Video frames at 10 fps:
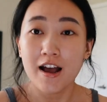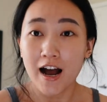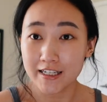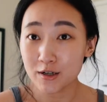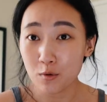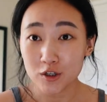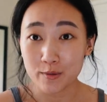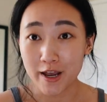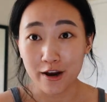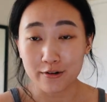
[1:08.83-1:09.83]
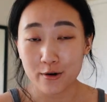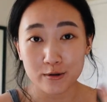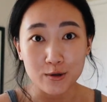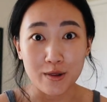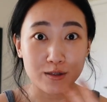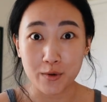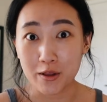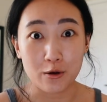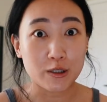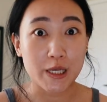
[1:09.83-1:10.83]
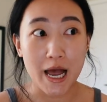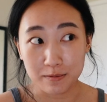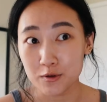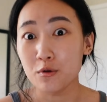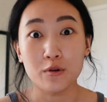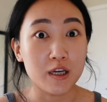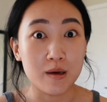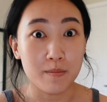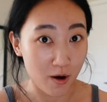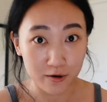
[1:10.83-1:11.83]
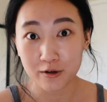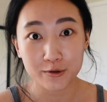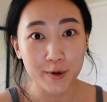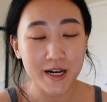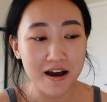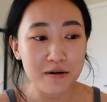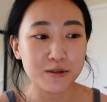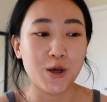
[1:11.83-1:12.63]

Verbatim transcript: I didn't wash my hair though, so that's why it looks absolutely bonkers right now.